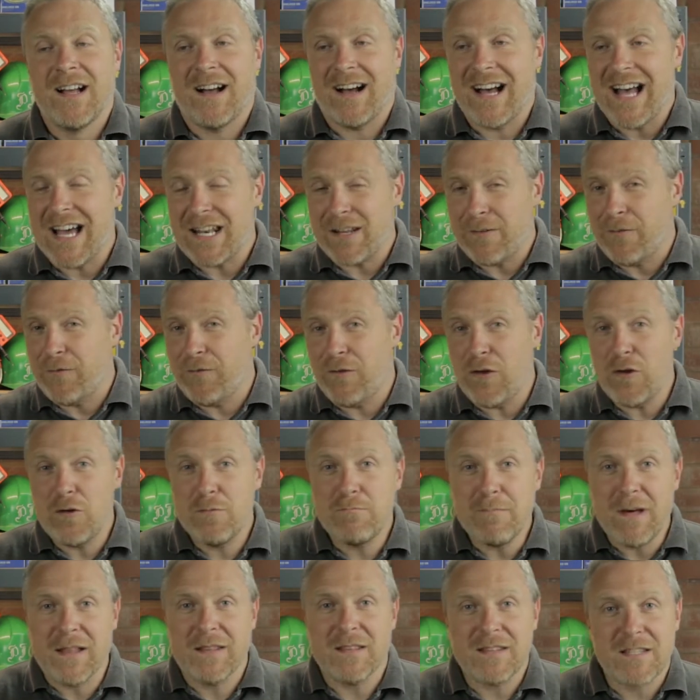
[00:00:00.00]
I had a few
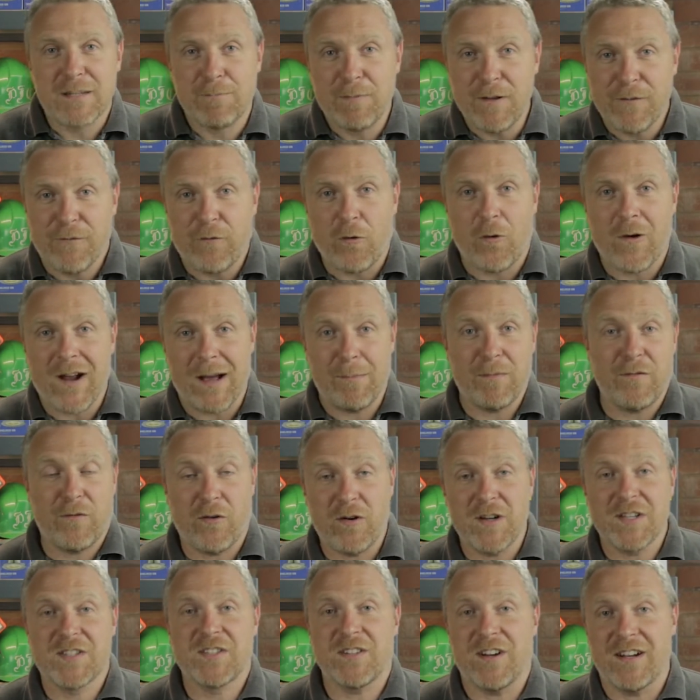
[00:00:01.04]
months beforehand,
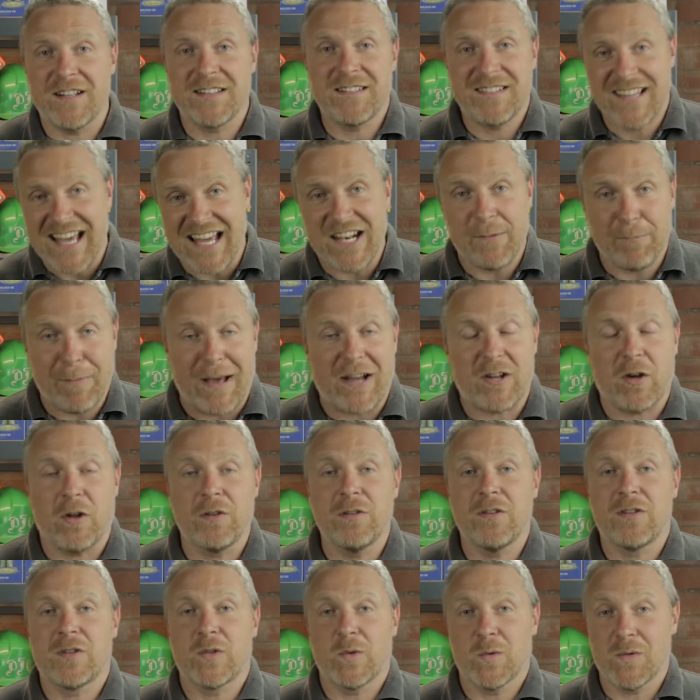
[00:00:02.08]
before I started getting back on
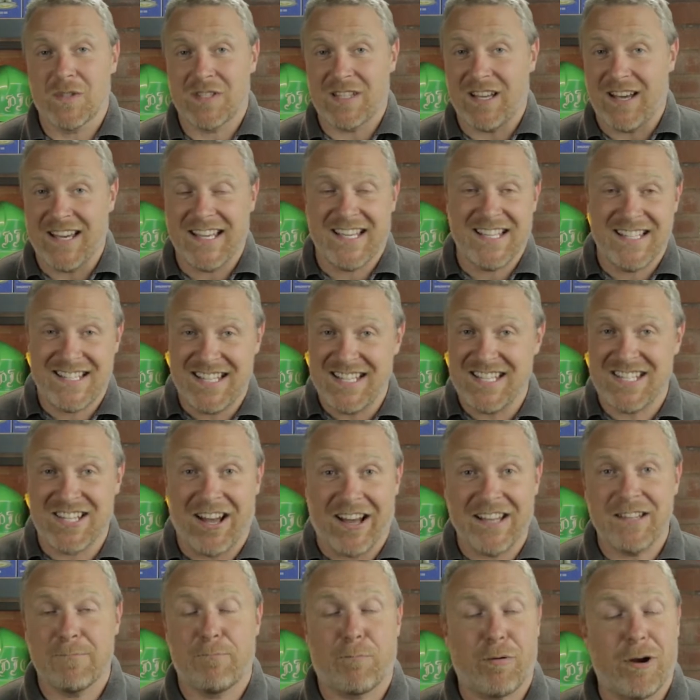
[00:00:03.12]
the tools, that I could
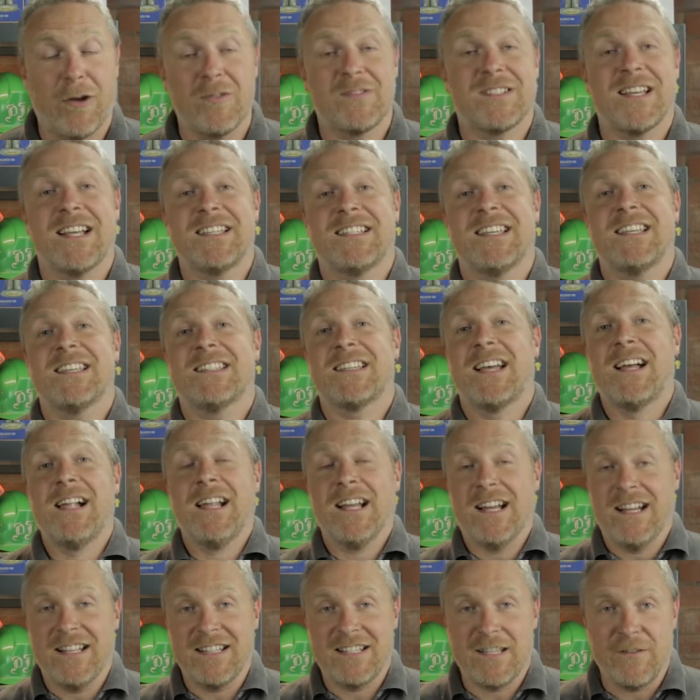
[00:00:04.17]
design processes
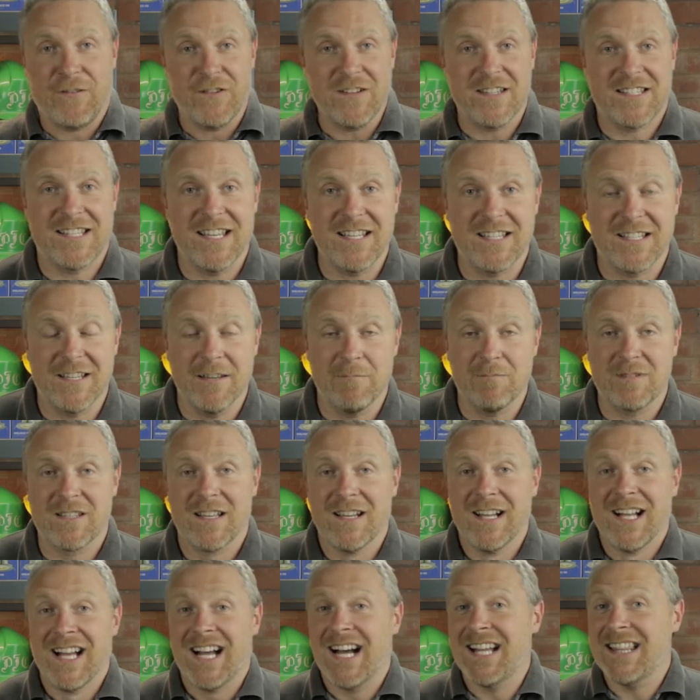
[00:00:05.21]
and different systems,
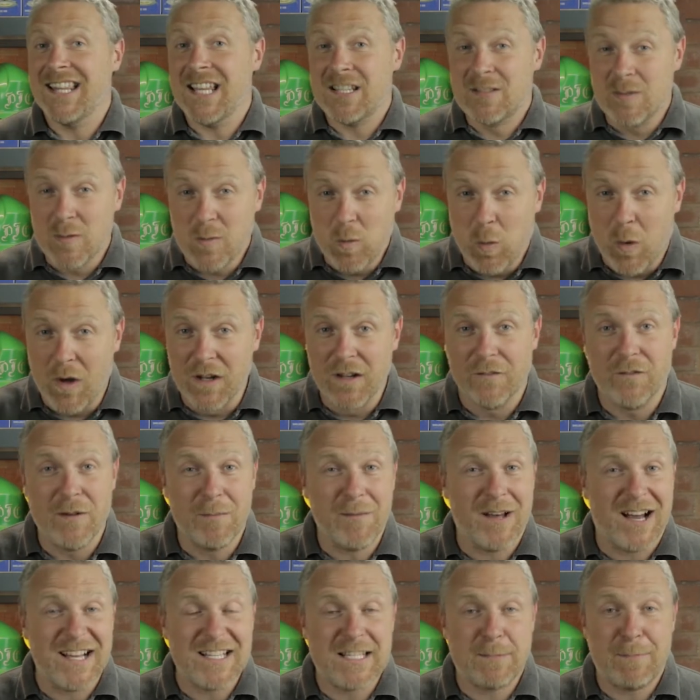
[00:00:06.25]
and this was one of them
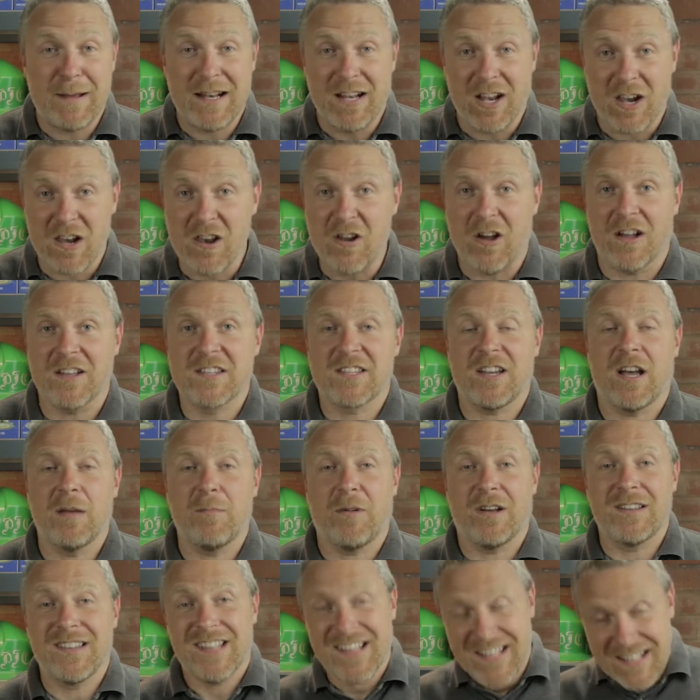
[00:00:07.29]
that I spent a lot of time
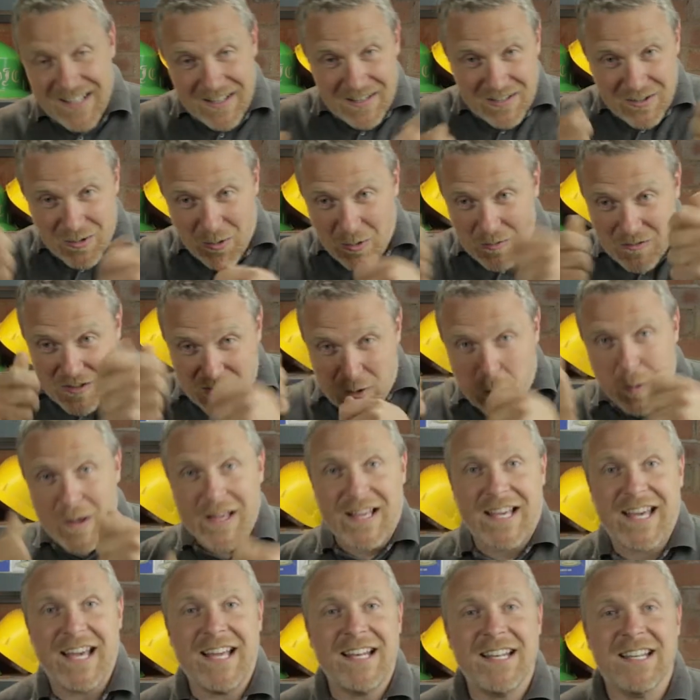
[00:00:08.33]
on, sort of
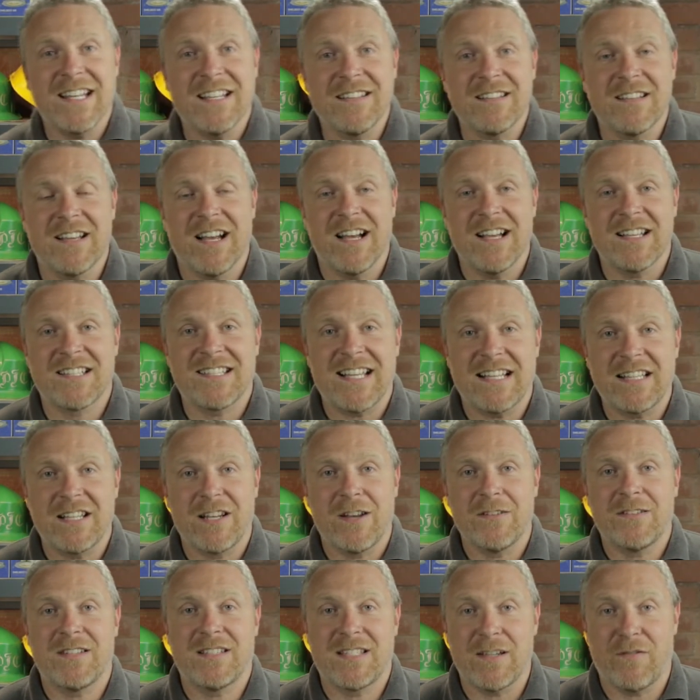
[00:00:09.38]
tweaking and sending
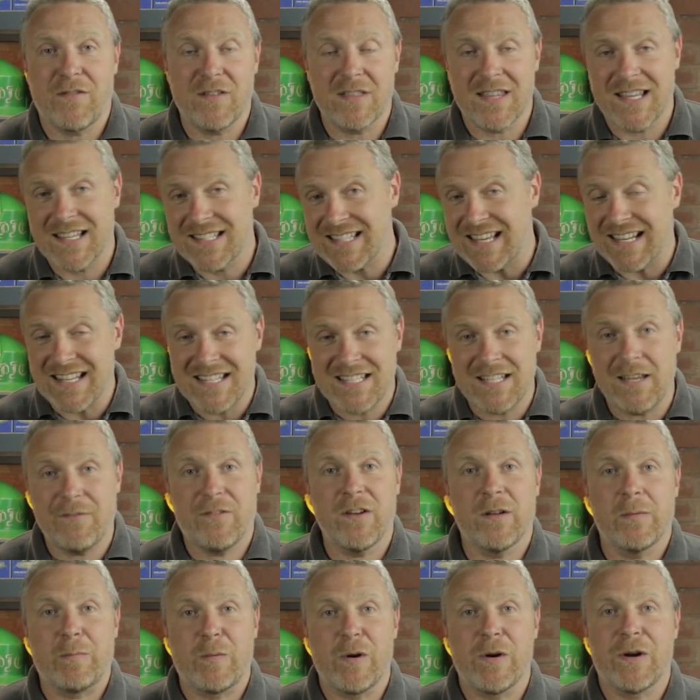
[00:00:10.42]
loads of different things out to see if
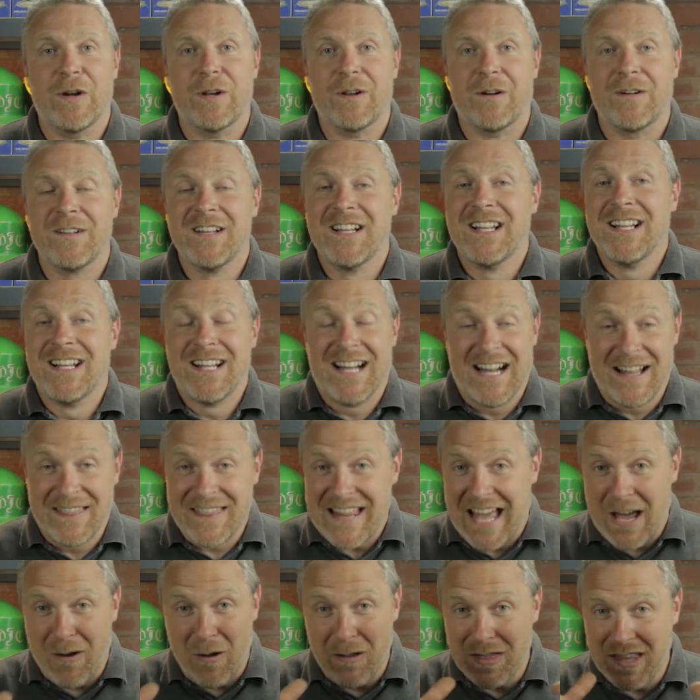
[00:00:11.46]
it would work or not. And
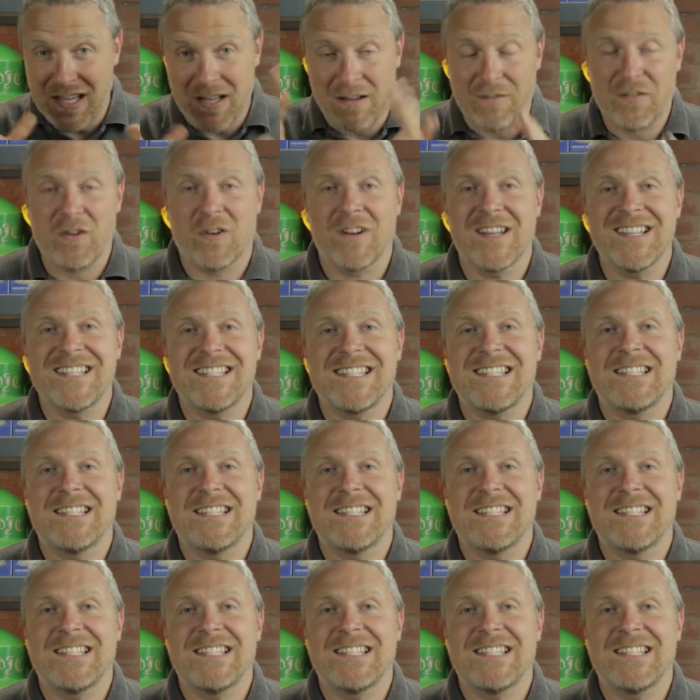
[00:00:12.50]
now I think I've got it